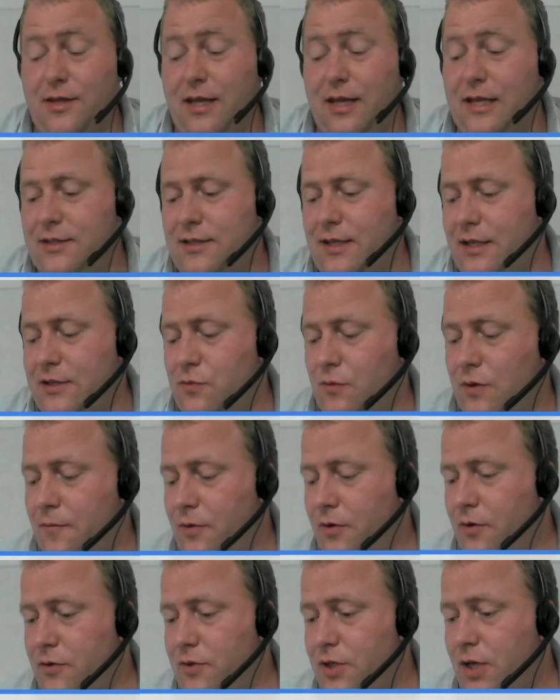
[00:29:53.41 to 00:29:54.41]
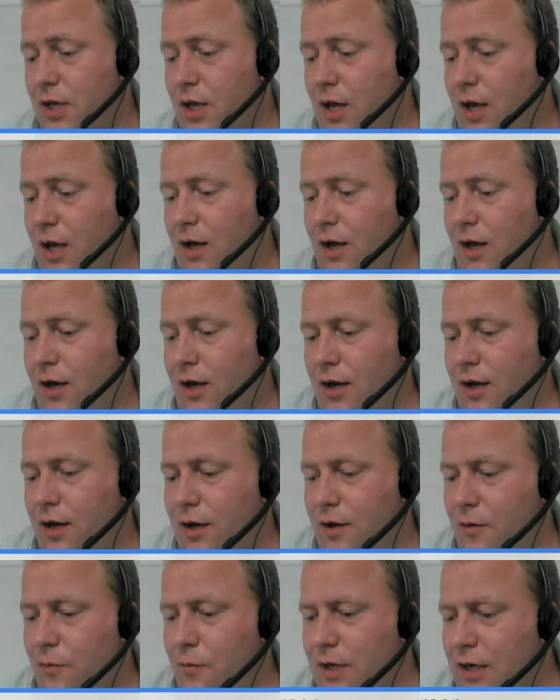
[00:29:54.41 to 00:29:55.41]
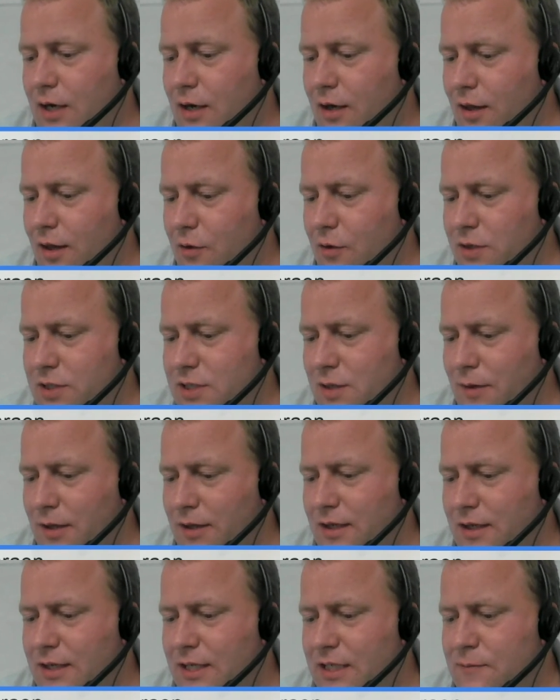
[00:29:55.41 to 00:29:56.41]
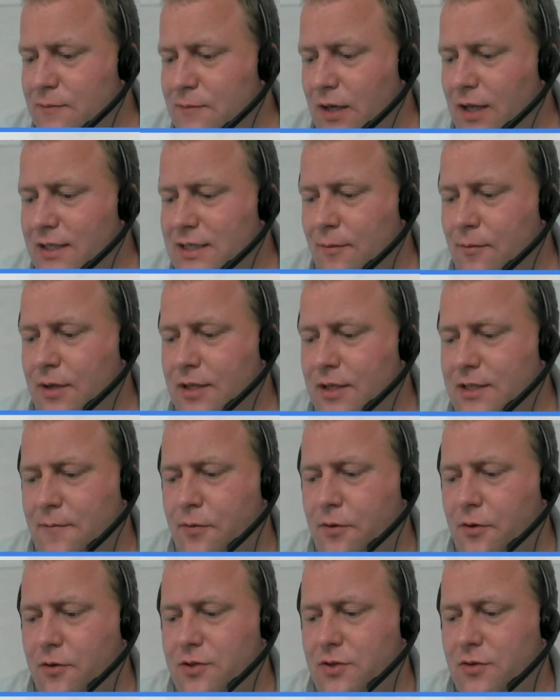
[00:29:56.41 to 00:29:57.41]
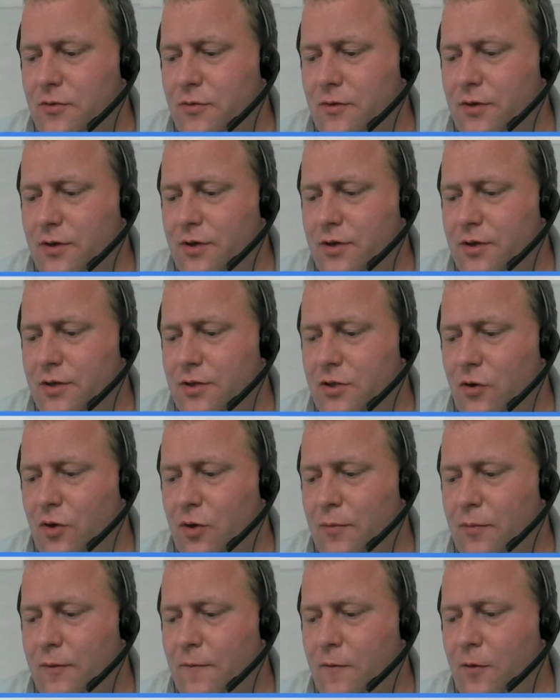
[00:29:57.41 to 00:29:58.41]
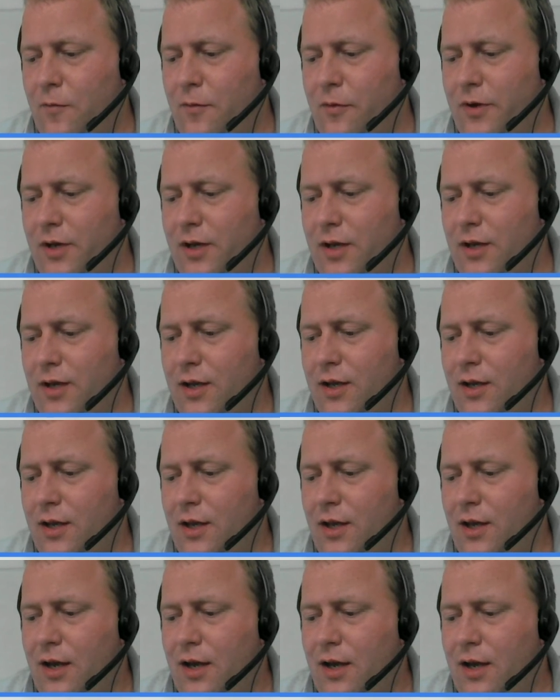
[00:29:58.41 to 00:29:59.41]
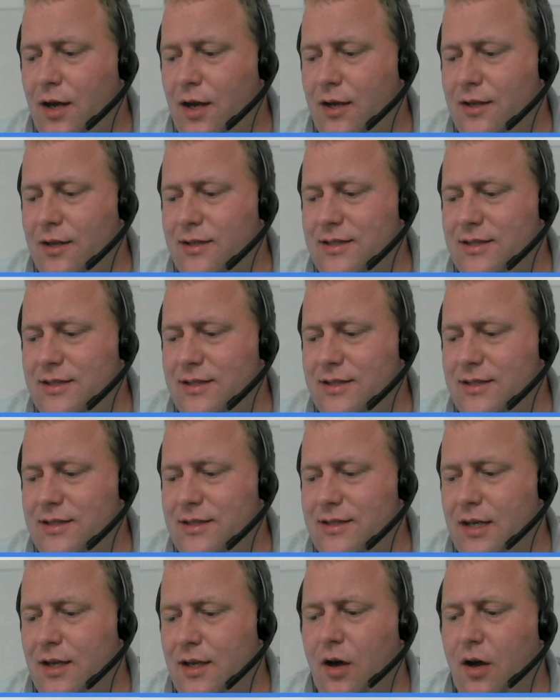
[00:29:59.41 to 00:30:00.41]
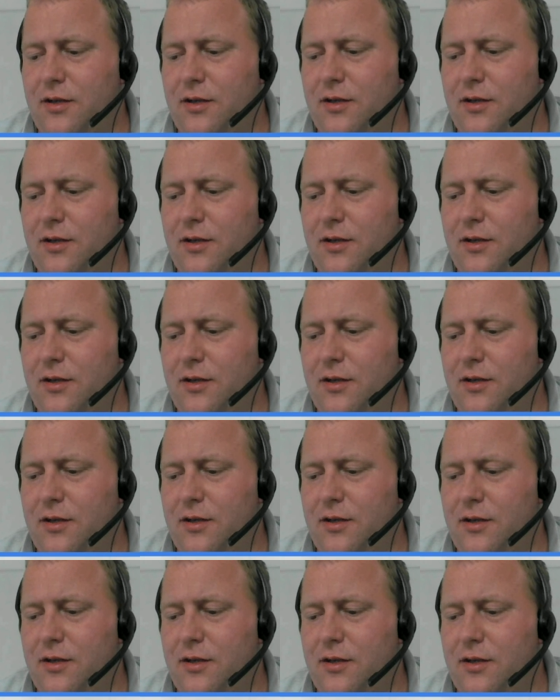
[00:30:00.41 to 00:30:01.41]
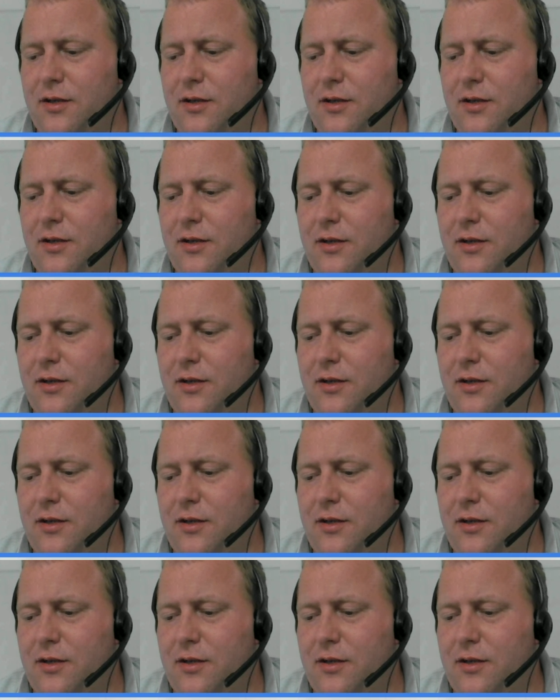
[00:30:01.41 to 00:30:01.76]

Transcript: So that's one approach. We get another question about the display templates approach you were showing before, Marija. Mm-hmm. Is that logged, documented somewhere?